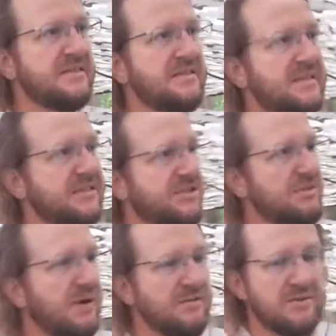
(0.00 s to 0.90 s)
stitched
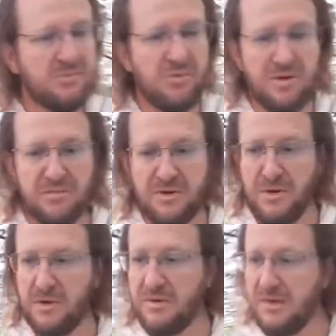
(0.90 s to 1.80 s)
around the
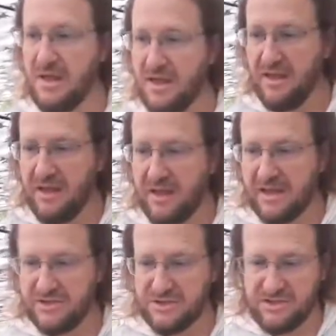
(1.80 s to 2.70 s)
perimeter
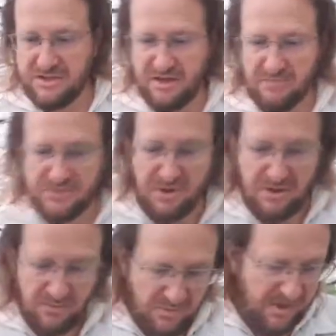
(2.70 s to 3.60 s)
actually comes
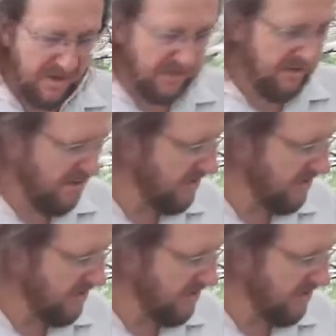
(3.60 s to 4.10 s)
all the way